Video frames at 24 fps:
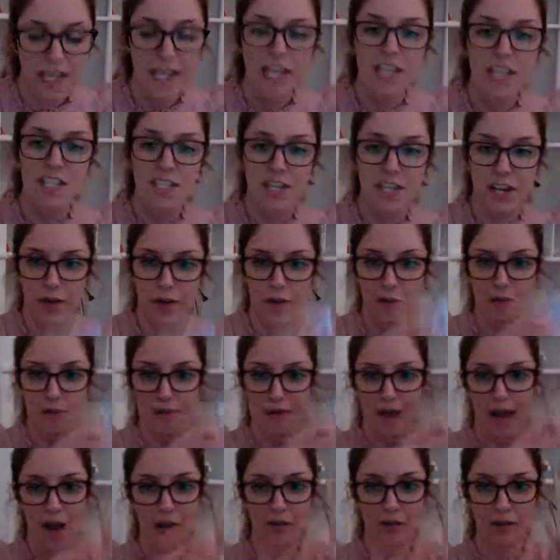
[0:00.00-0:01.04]
So
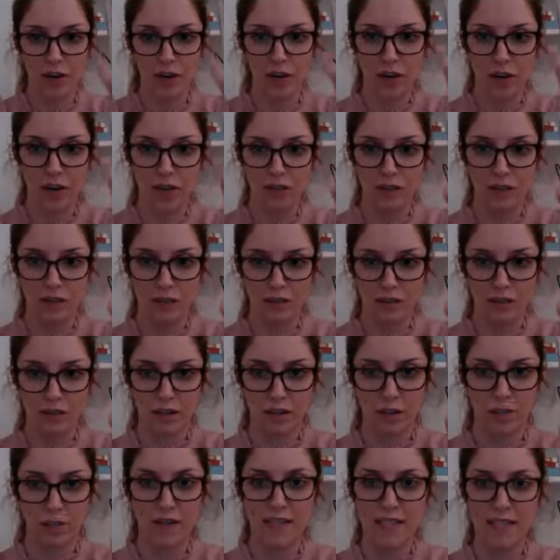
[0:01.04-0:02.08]
now we are
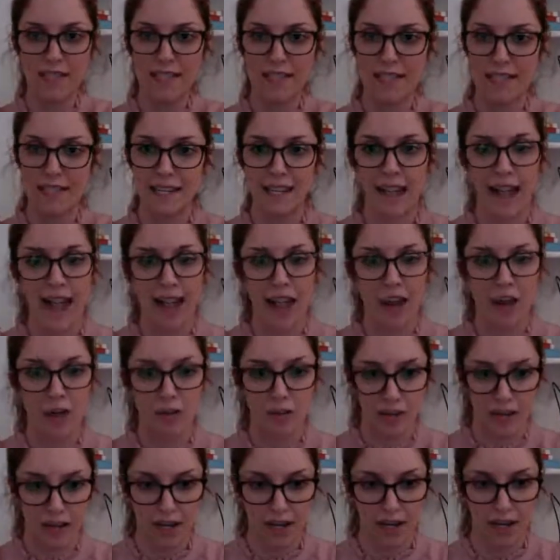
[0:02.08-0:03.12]
completing
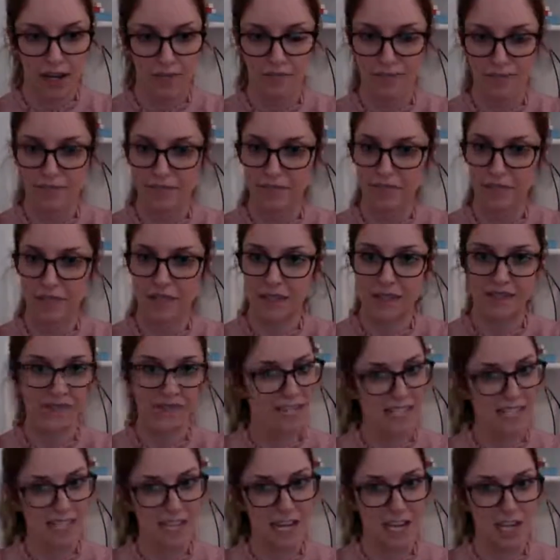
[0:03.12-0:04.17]
our
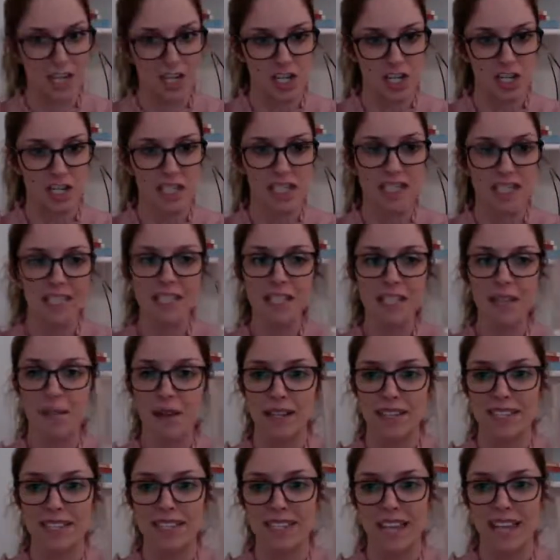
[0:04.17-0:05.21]
investigation. This is my
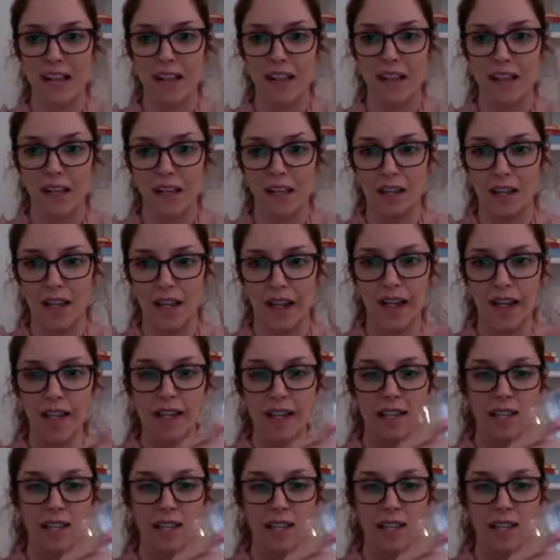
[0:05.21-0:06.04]
cell, okay?